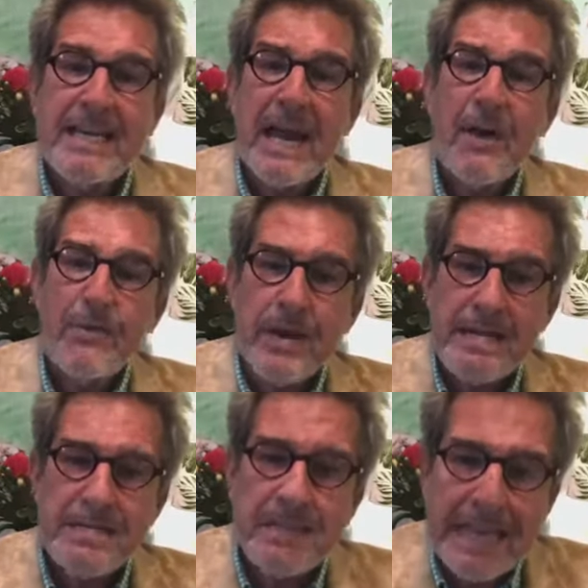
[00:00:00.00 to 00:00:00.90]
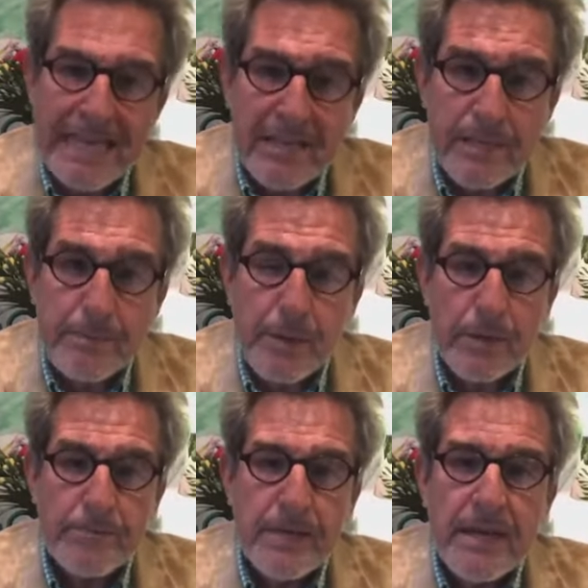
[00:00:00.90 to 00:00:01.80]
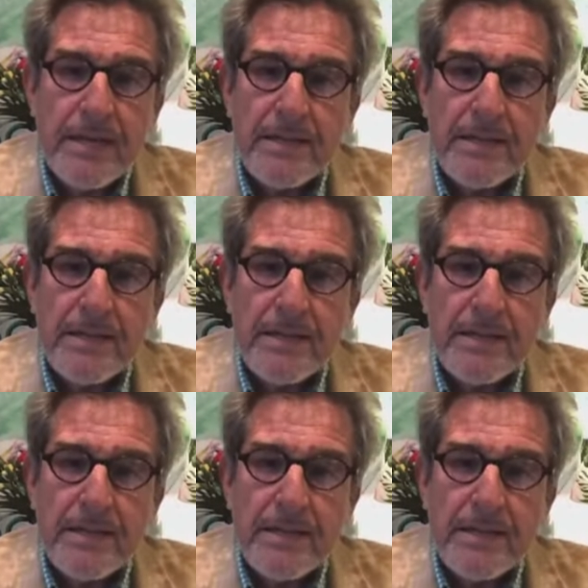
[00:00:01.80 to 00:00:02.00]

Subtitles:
and how right at the end of the poem,